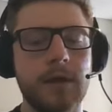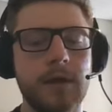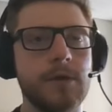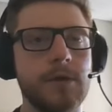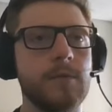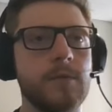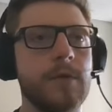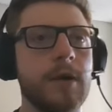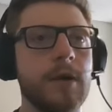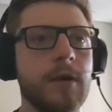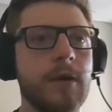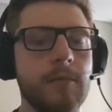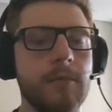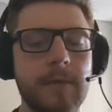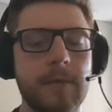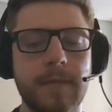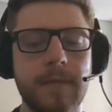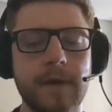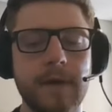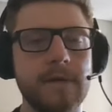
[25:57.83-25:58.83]
we're gonna
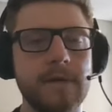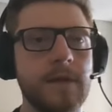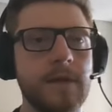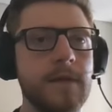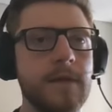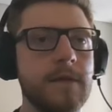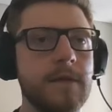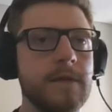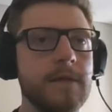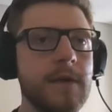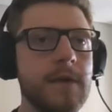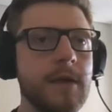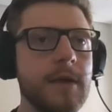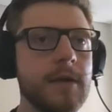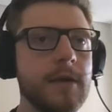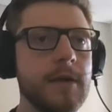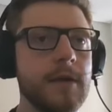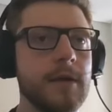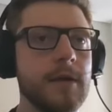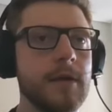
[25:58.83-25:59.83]
be passing this thing
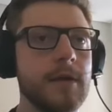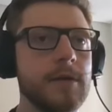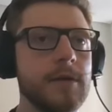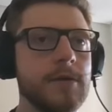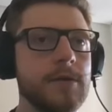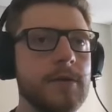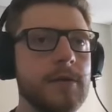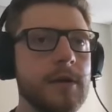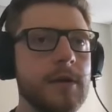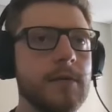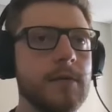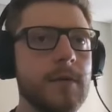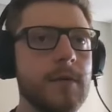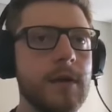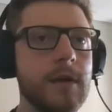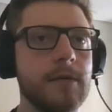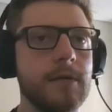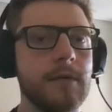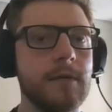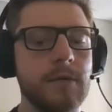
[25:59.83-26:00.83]
to the
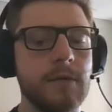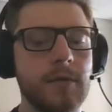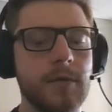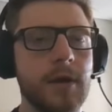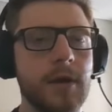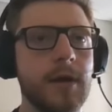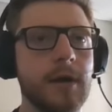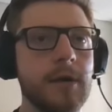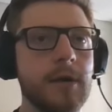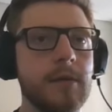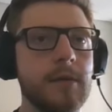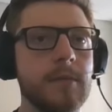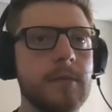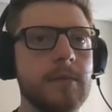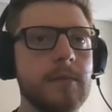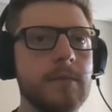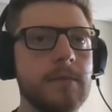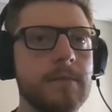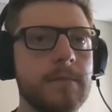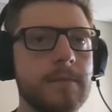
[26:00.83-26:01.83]
create to do item.